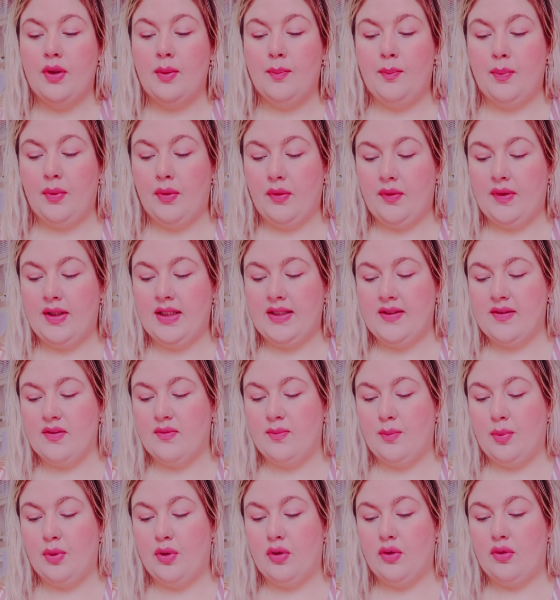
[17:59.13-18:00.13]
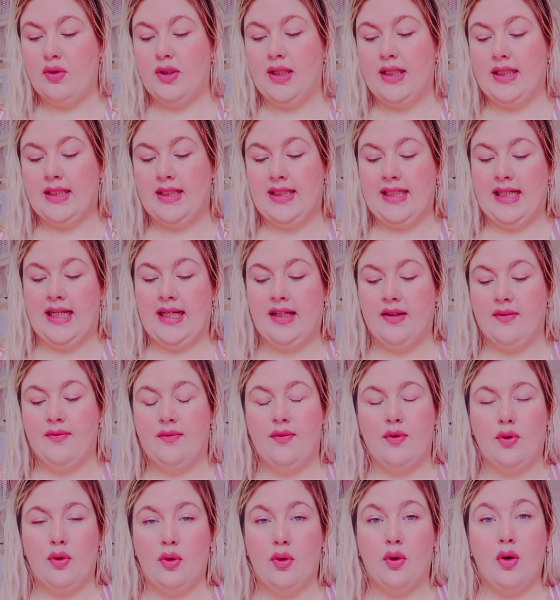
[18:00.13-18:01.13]
put these on Procreate, take a
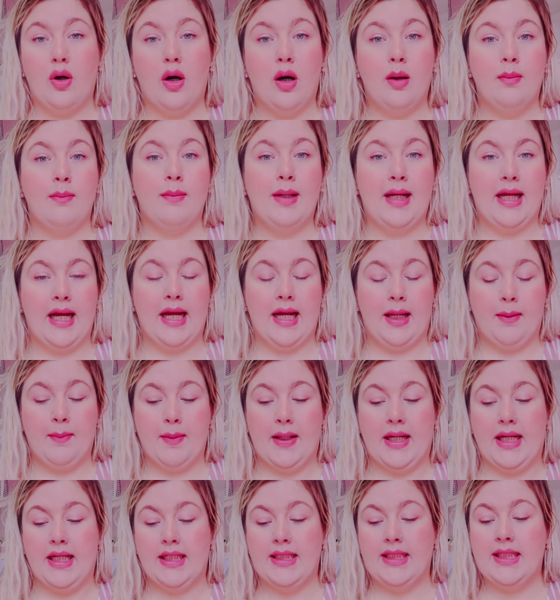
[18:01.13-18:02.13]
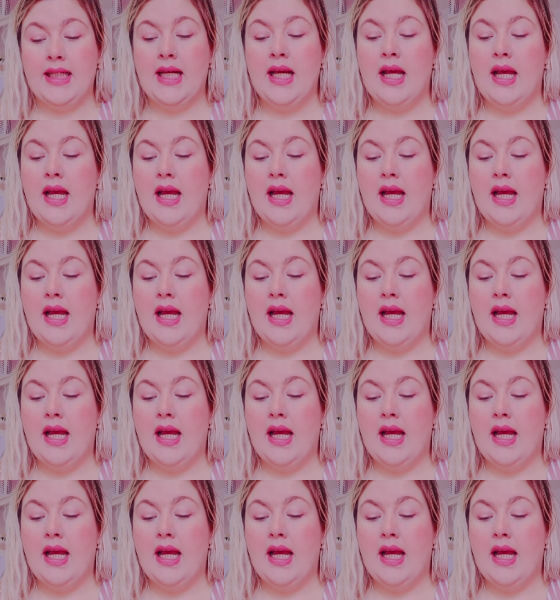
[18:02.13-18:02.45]
photo on my iPad,